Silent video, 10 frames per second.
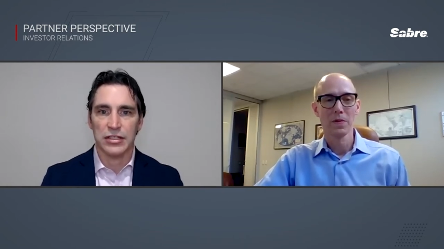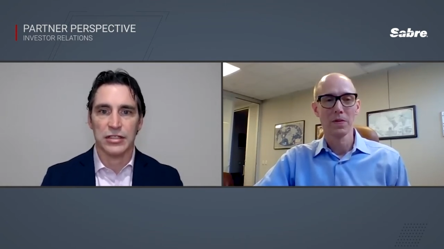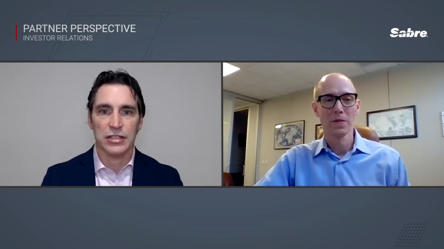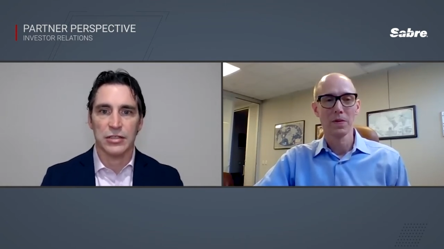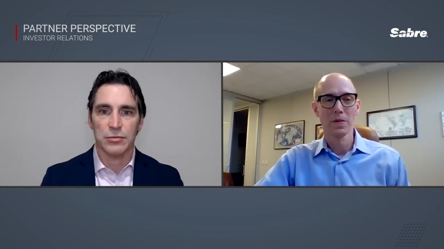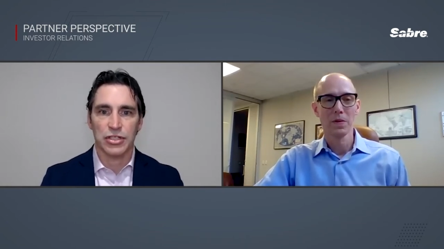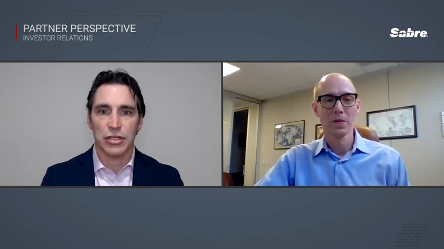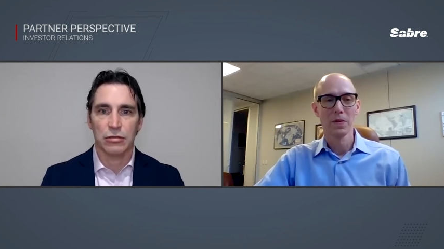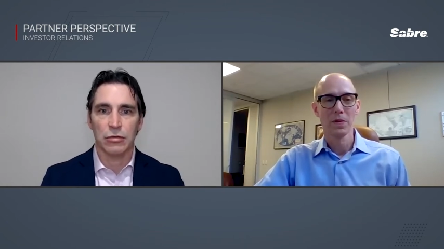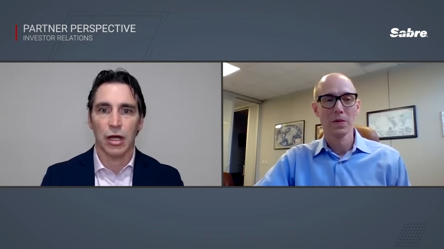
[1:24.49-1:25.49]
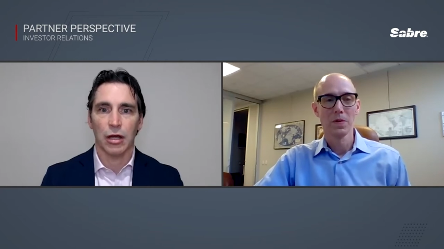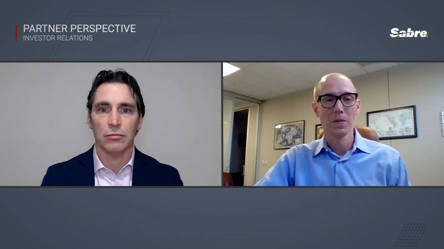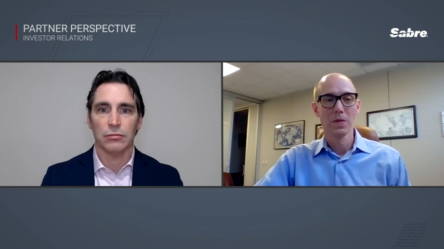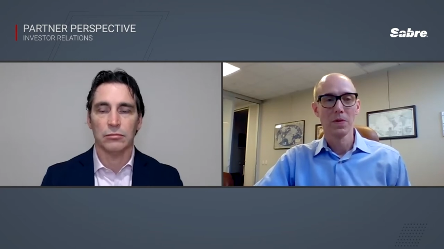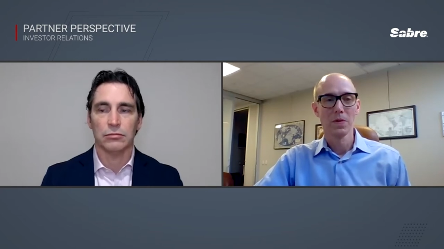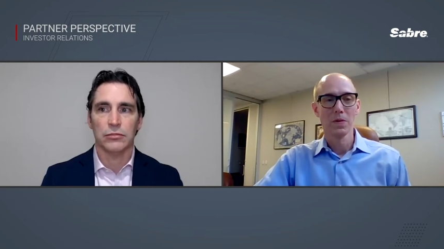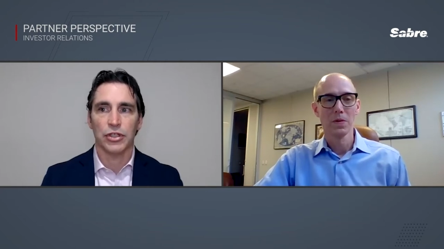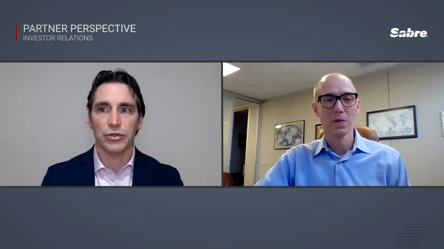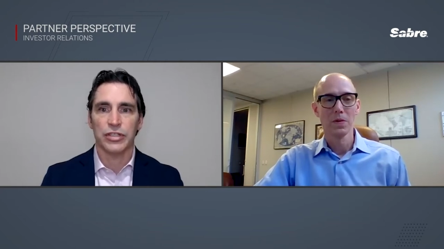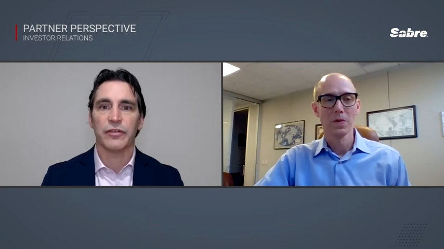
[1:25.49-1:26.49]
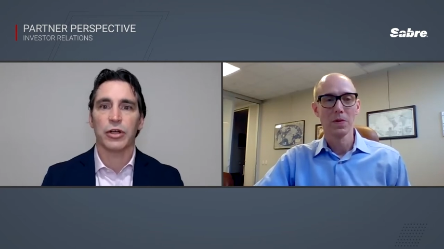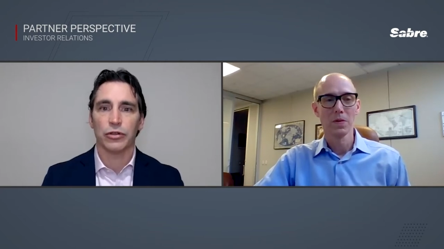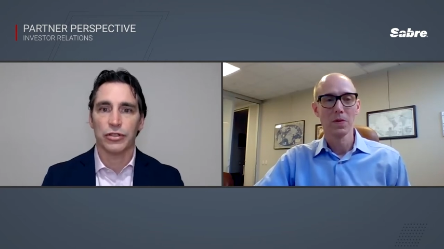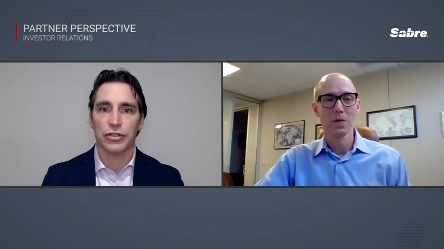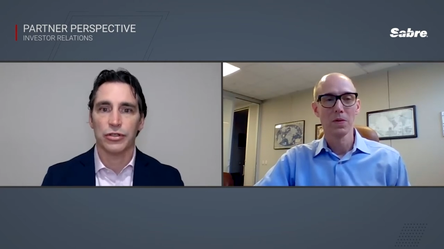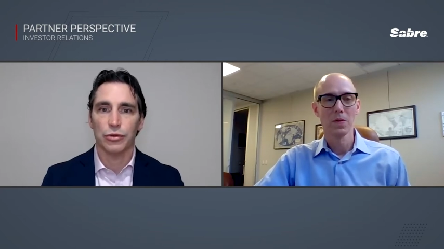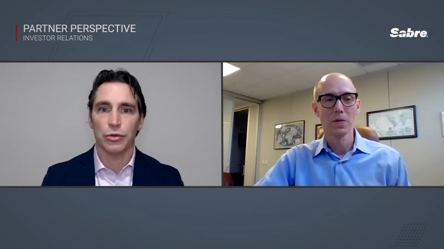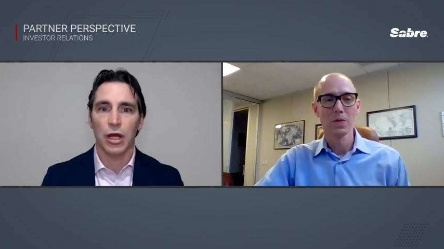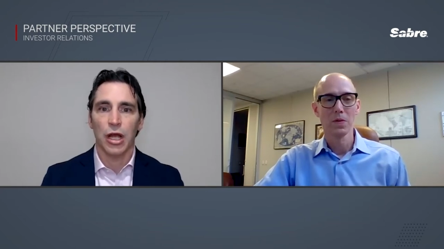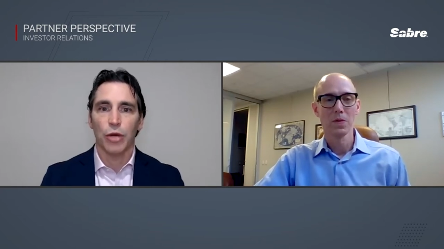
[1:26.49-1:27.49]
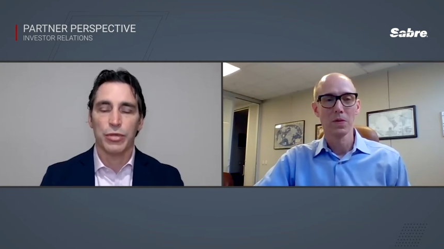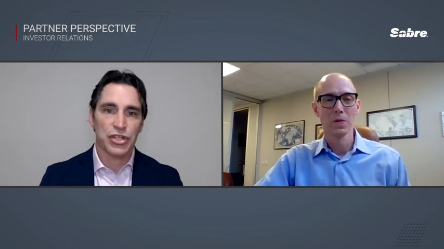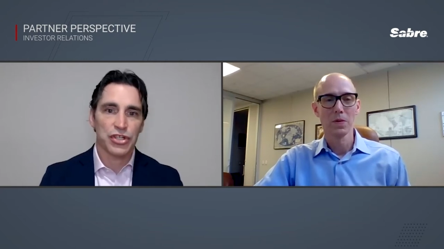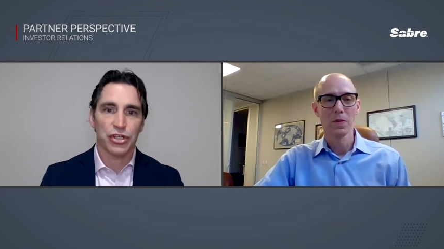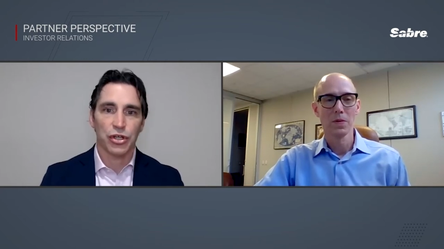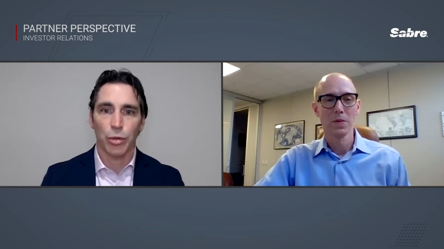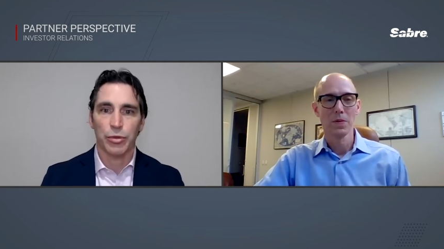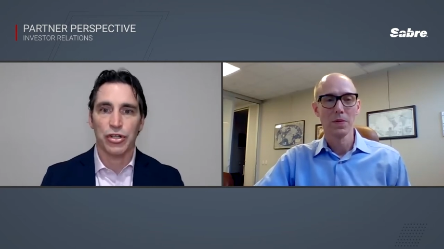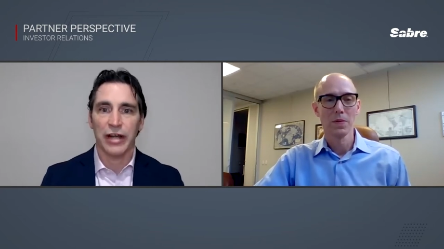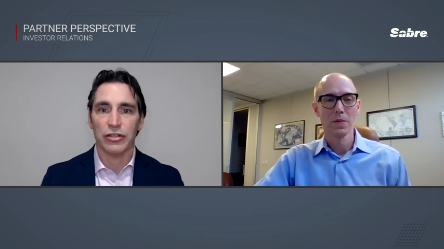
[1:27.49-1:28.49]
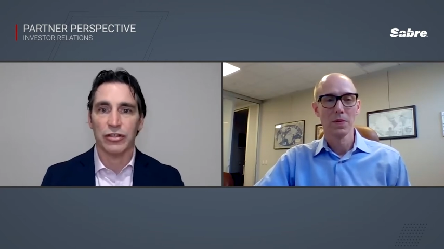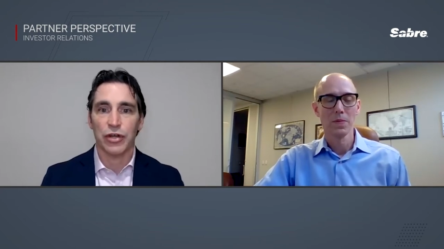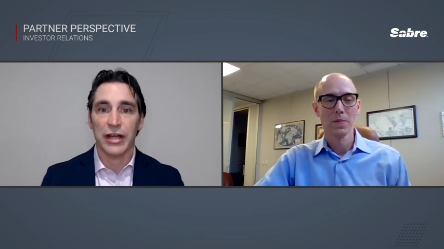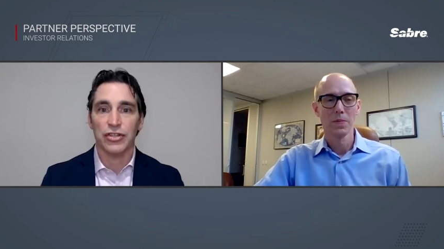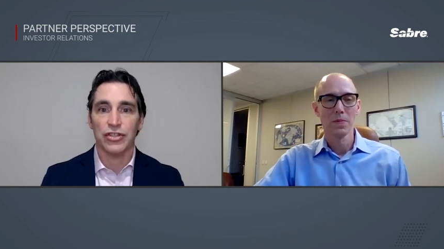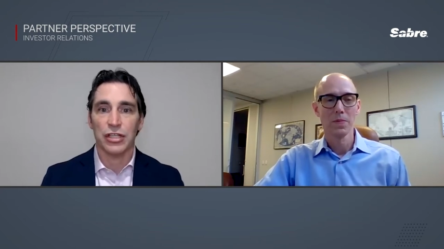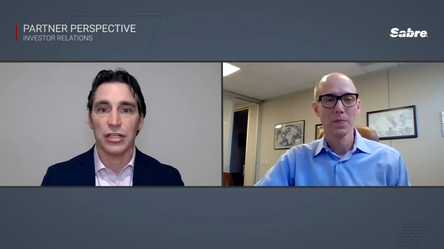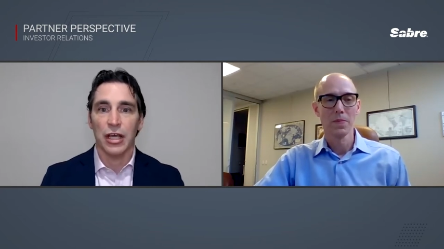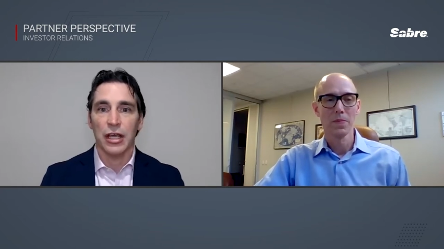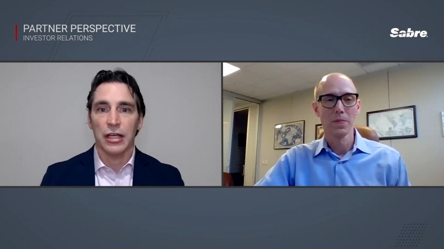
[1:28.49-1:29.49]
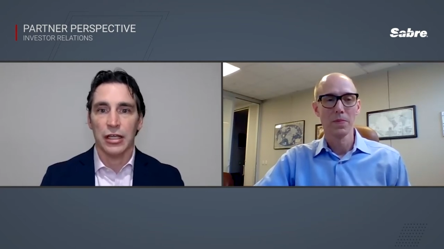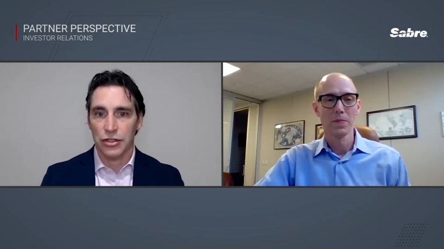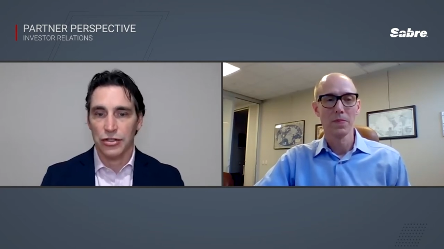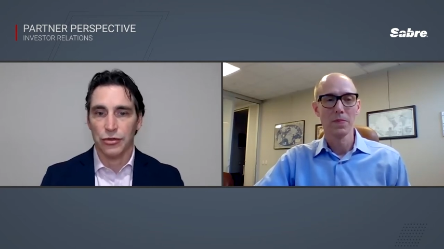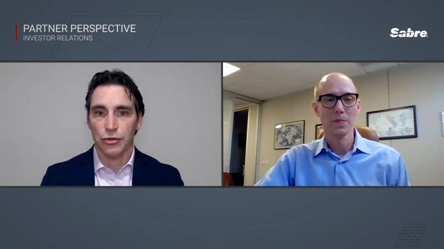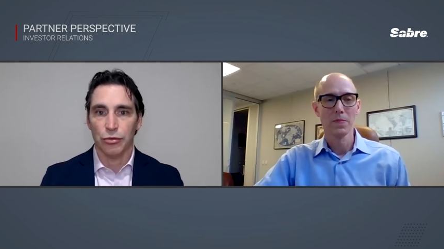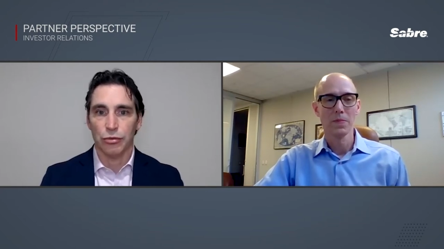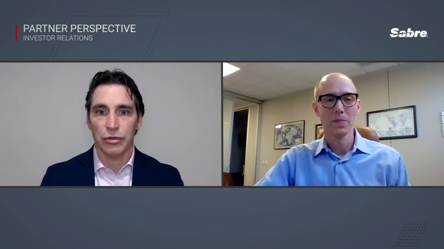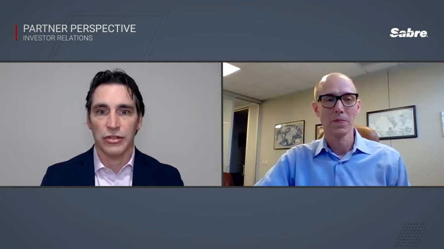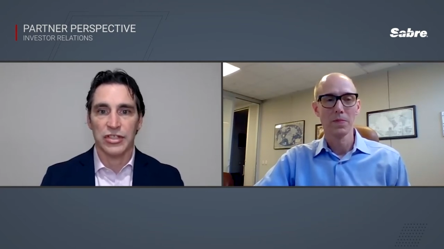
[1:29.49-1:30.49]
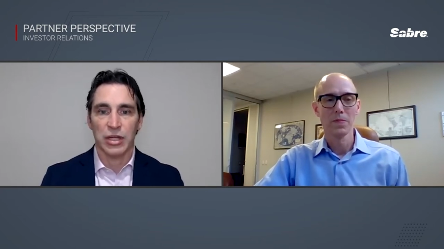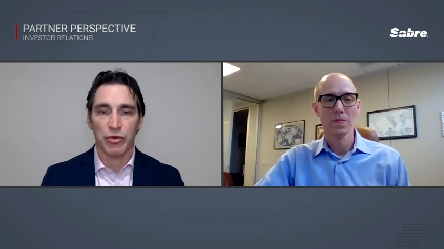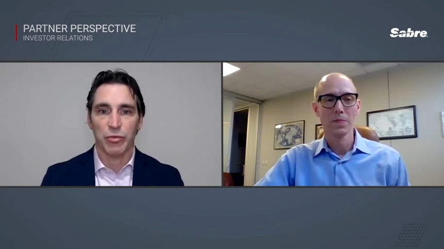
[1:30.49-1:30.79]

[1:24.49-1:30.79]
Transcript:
Speaker 1: It seems um, you know difficult to position a corporate travel strategy into this type